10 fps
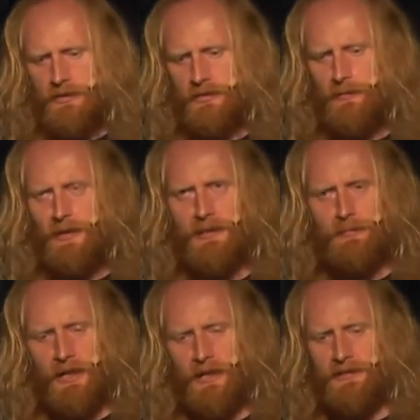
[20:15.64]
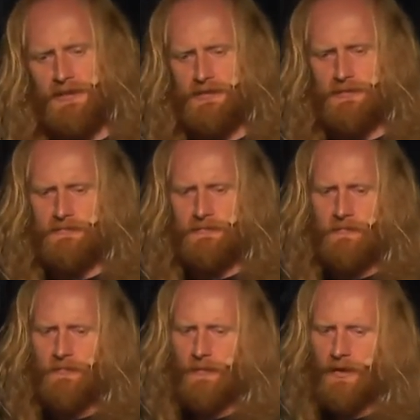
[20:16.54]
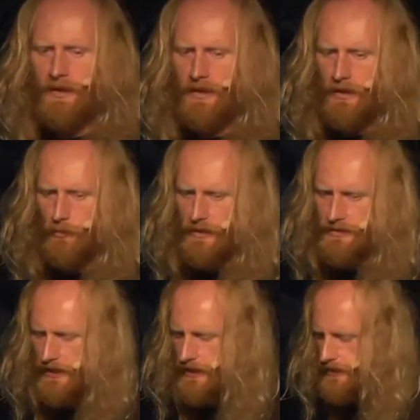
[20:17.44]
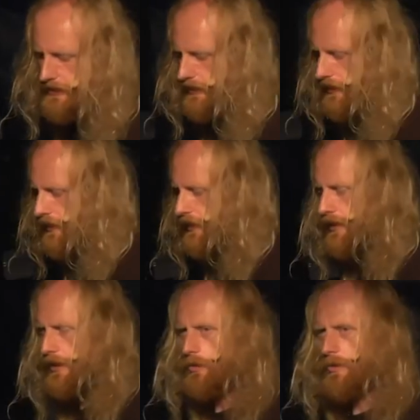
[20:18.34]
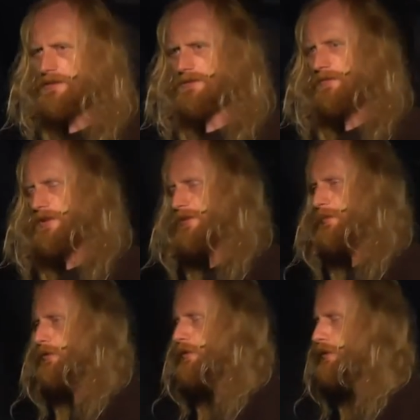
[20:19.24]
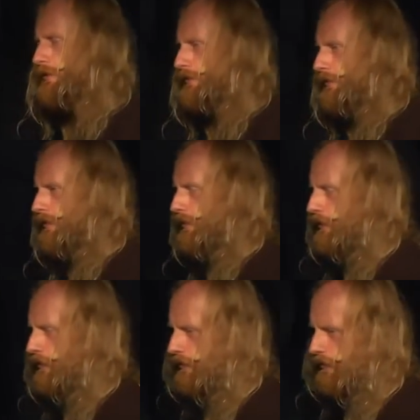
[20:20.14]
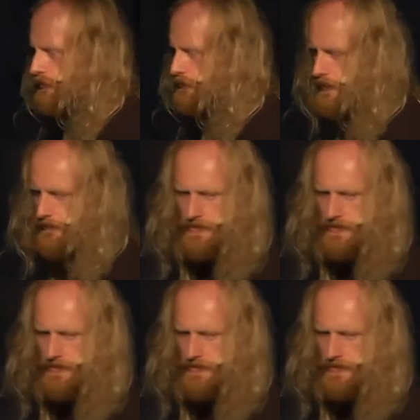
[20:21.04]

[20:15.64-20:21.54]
So, to make biodiesel, we take a waste vegetable oil or a straight